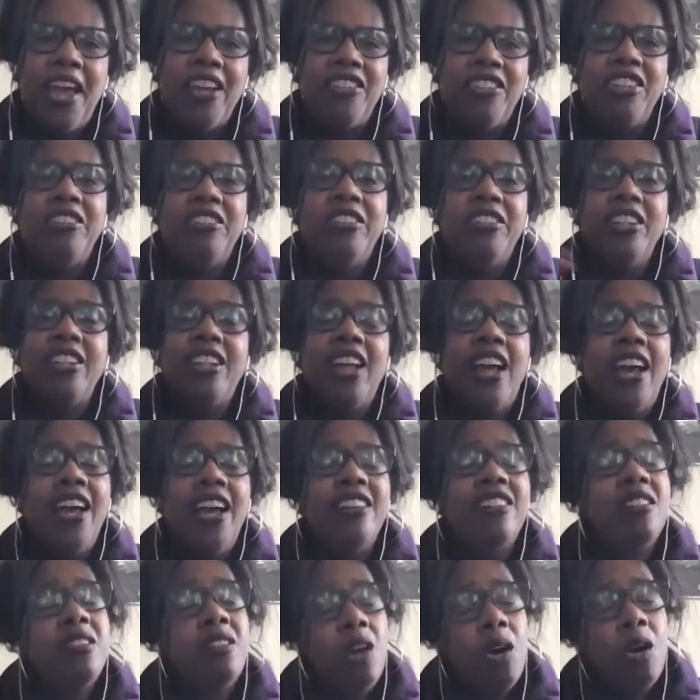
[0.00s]
and she
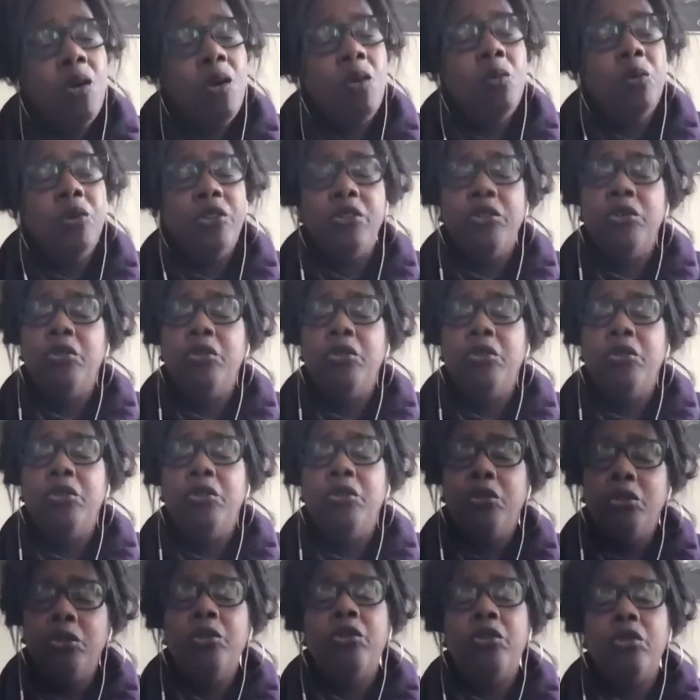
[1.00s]
realized, no, what you
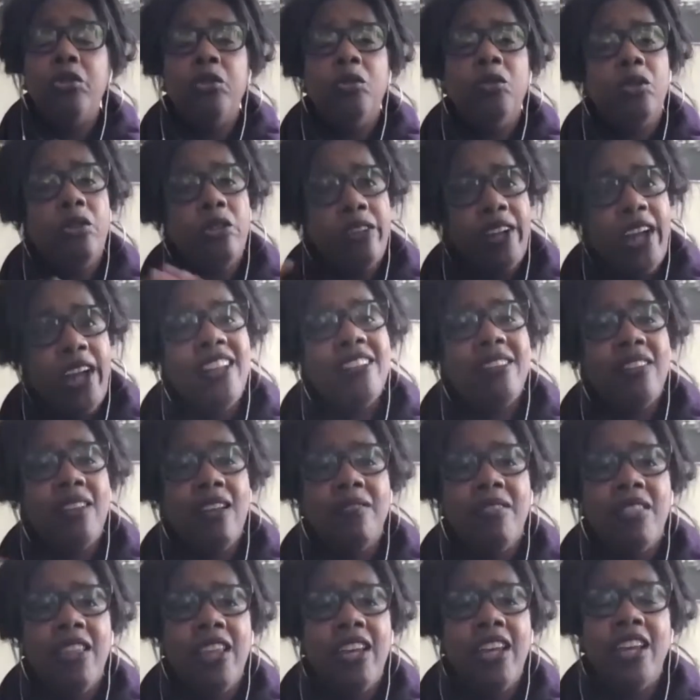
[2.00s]
do to
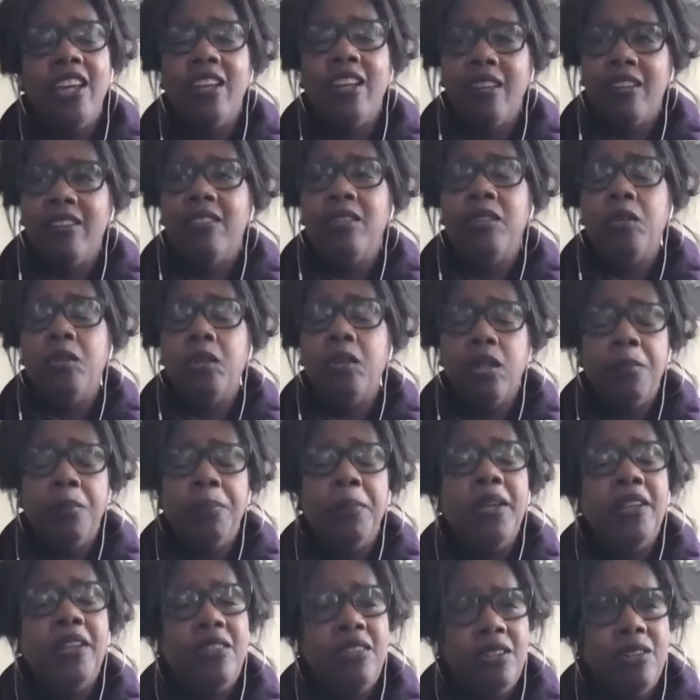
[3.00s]
create something is you
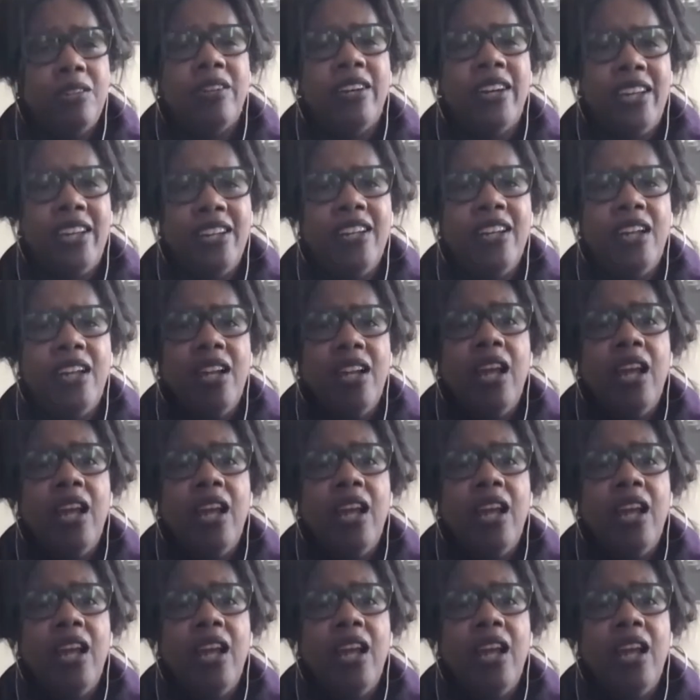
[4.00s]
commit to it